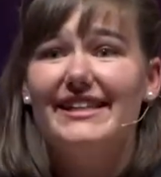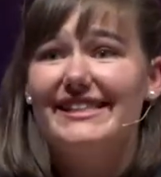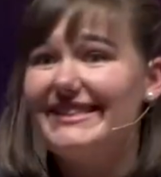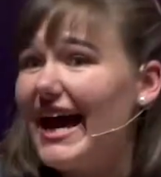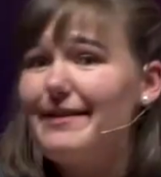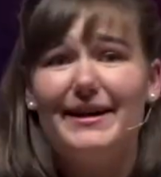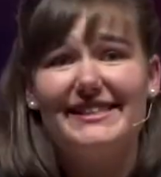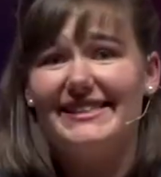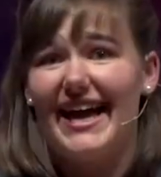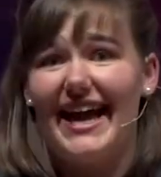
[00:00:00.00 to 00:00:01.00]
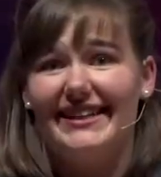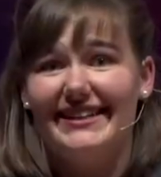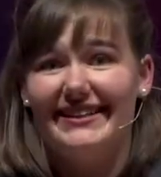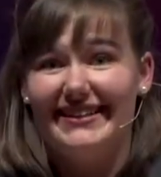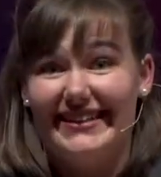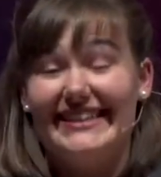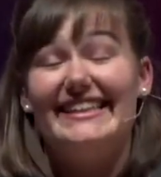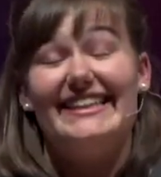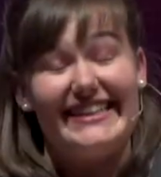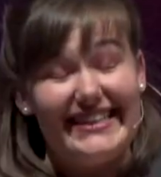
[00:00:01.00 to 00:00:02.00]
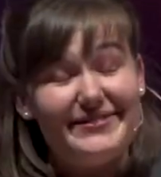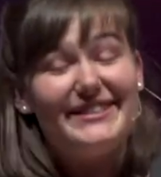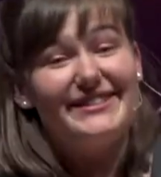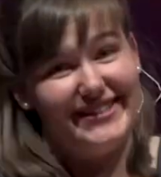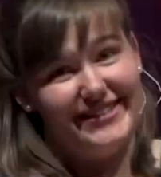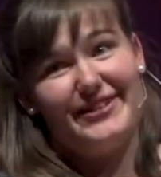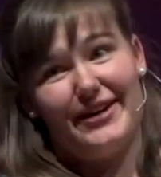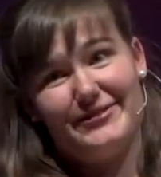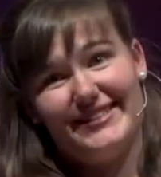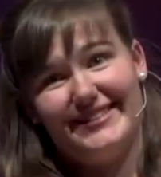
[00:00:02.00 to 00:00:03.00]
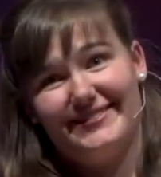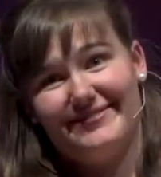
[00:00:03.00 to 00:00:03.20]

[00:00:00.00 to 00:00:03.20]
side by side, even during drought.